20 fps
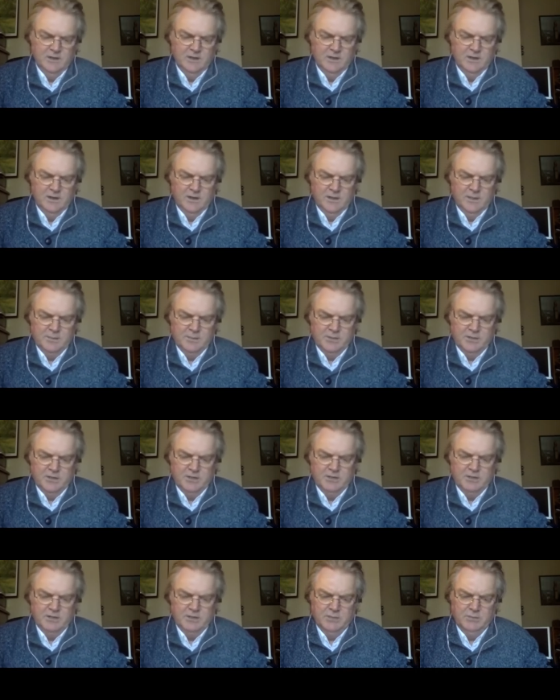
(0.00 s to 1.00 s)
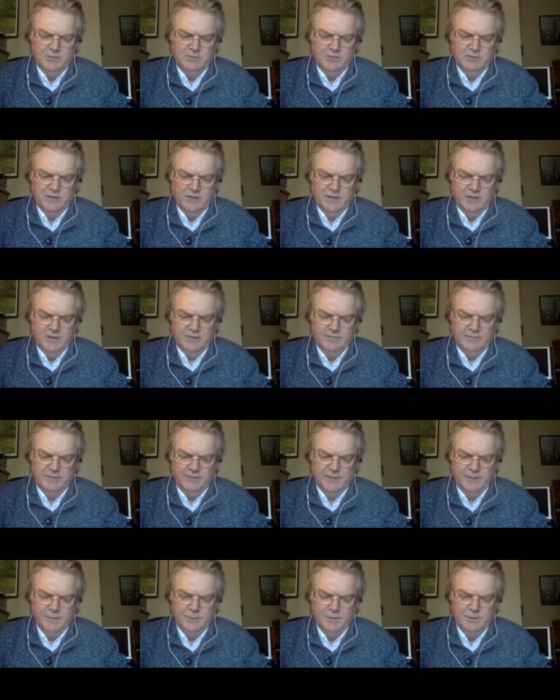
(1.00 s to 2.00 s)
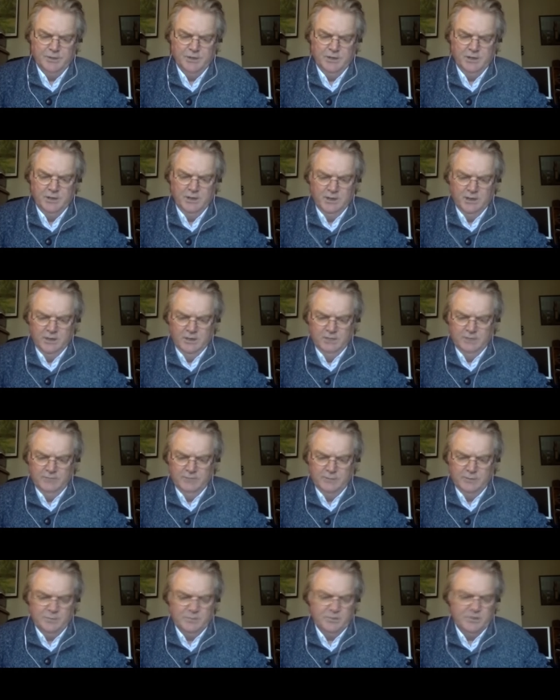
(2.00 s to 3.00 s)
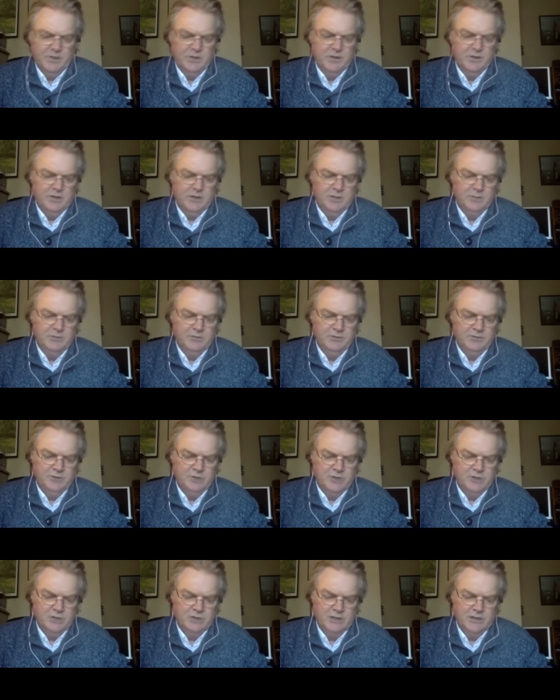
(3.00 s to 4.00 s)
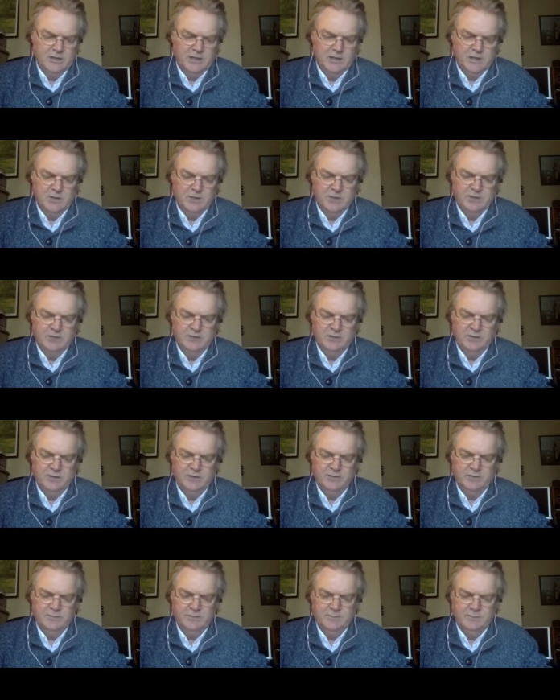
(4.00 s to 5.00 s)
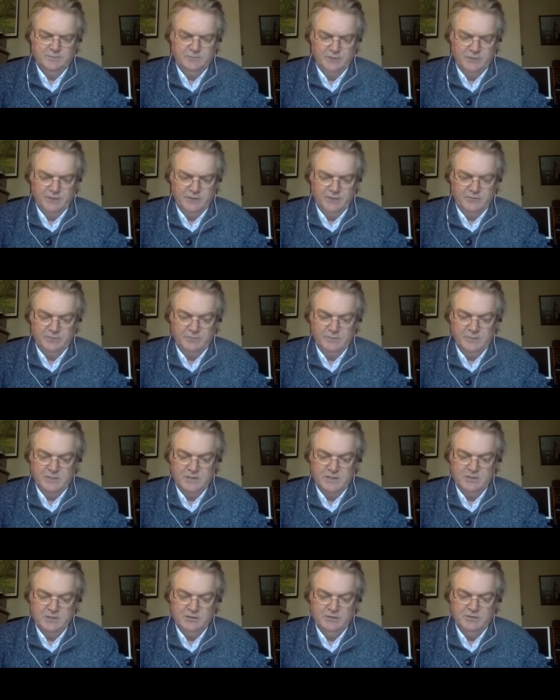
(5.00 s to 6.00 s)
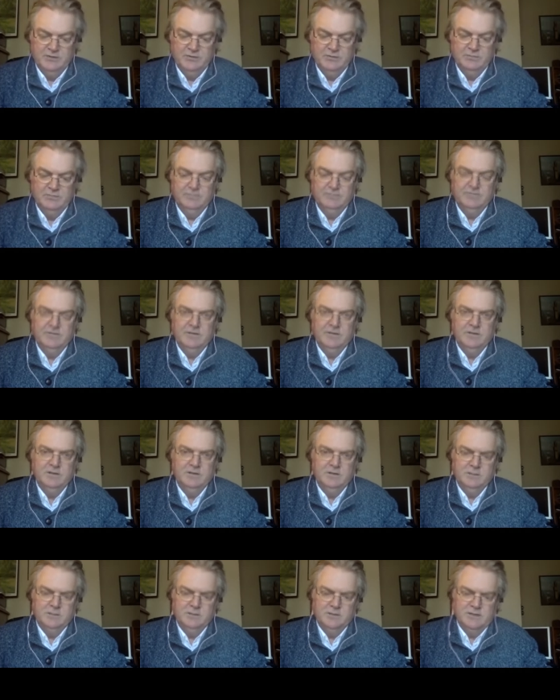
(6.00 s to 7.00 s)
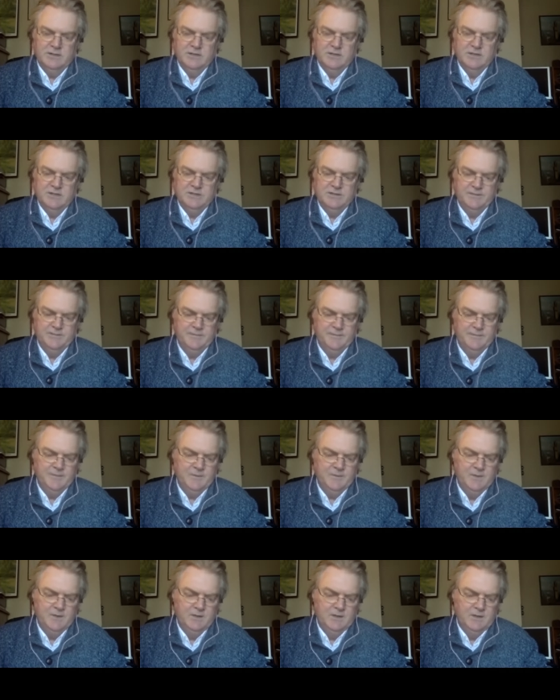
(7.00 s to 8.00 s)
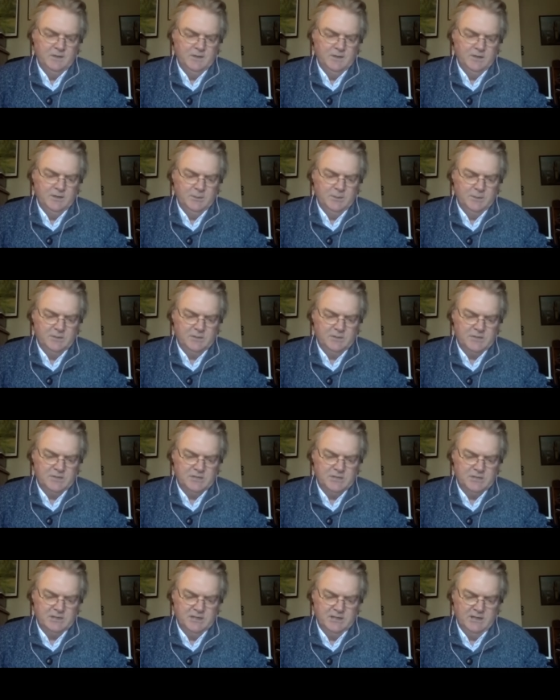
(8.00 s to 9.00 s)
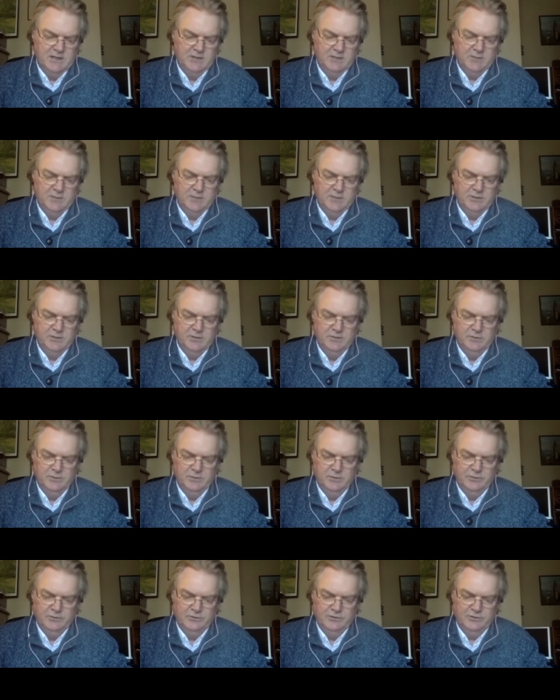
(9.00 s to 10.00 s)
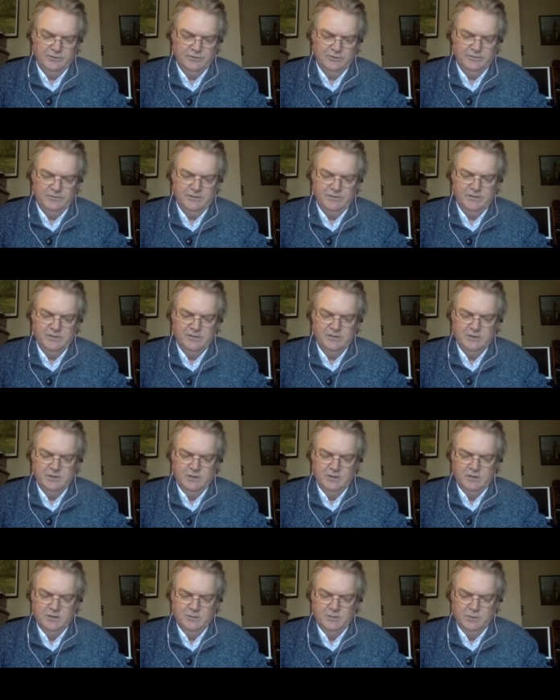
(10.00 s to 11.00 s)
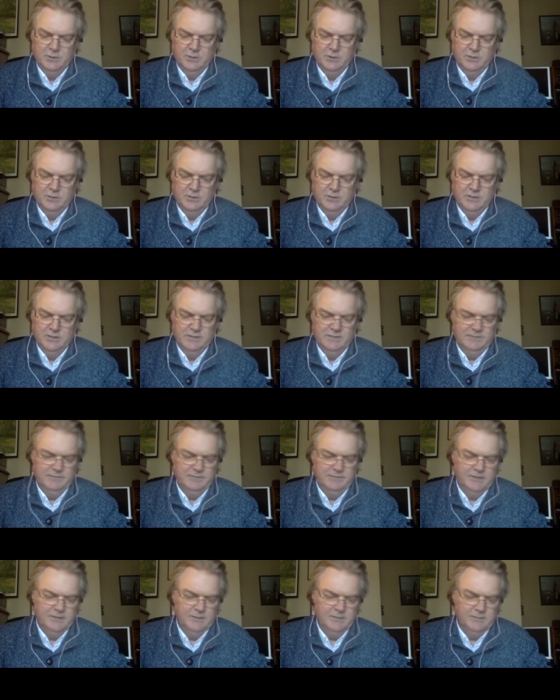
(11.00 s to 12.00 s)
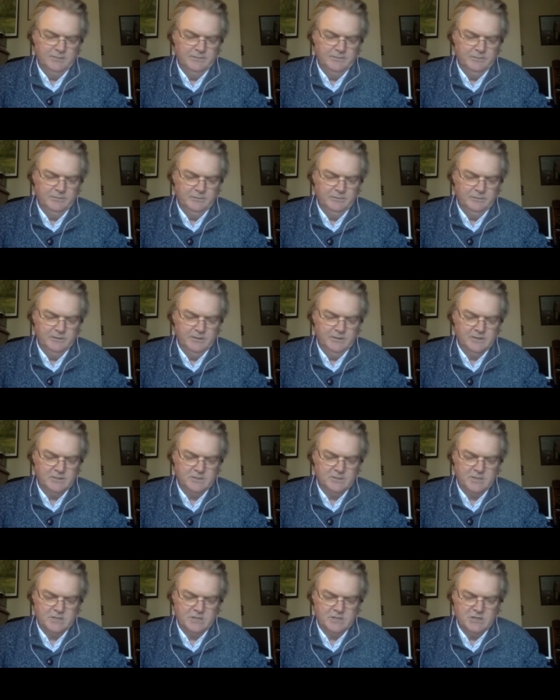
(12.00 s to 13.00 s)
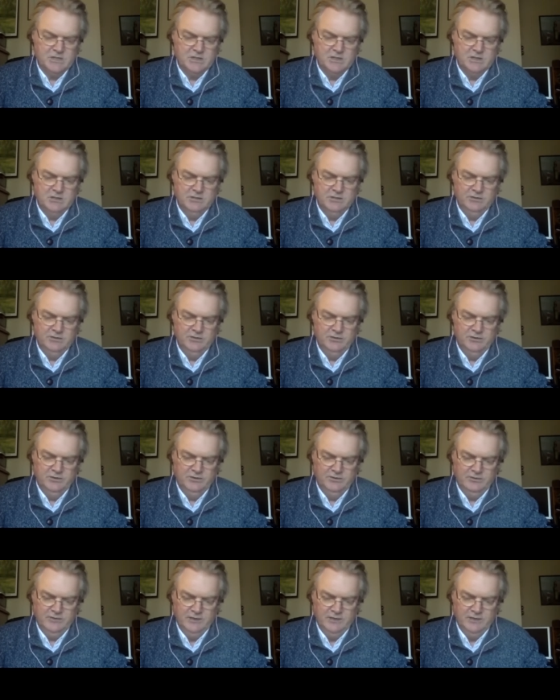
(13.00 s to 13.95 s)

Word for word: That program set out a framework for a program of social and economic transfer, transformations that would follow liberation, a democracy enhanced by universal suffrage, the more complete freedom of thought, expression, and conscience,